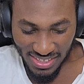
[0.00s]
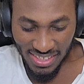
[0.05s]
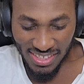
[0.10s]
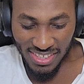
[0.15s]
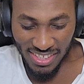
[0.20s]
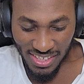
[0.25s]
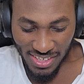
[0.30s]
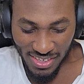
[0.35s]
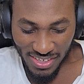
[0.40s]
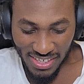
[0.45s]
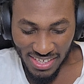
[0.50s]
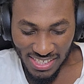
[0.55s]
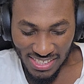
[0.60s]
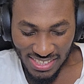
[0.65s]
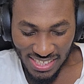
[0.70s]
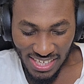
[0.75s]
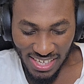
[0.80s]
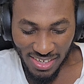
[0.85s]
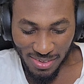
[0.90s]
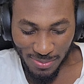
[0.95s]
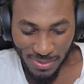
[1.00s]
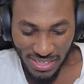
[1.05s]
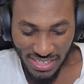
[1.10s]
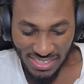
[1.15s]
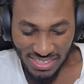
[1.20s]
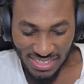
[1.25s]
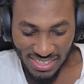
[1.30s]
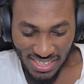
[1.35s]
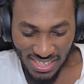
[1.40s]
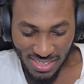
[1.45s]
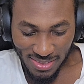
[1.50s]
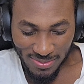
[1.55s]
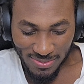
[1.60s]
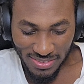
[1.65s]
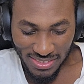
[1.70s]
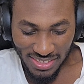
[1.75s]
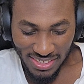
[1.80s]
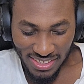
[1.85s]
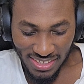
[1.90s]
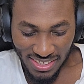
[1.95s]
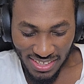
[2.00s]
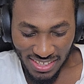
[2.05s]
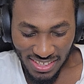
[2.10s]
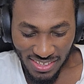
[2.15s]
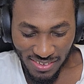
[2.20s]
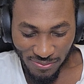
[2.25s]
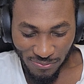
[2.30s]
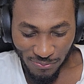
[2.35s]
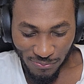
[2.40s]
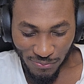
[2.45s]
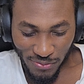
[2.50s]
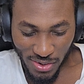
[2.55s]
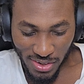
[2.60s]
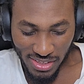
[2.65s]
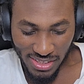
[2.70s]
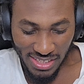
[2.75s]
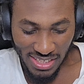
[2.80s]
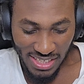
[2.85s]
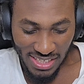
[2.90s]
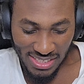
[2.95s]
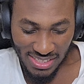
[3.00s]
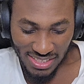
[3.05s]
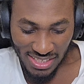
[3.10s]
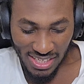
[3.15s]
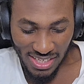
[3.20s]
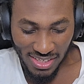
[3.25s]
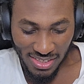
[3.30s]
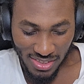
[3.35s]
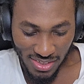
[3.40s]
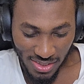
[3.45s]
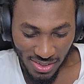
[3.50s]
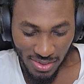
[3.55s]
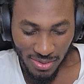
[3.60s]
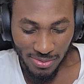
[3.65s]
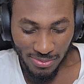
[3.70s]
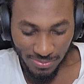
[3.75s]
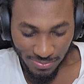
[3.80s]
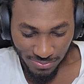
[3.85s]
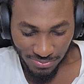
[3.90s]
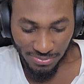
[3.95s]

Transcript: Yeah, this anime seems funny as hell, though.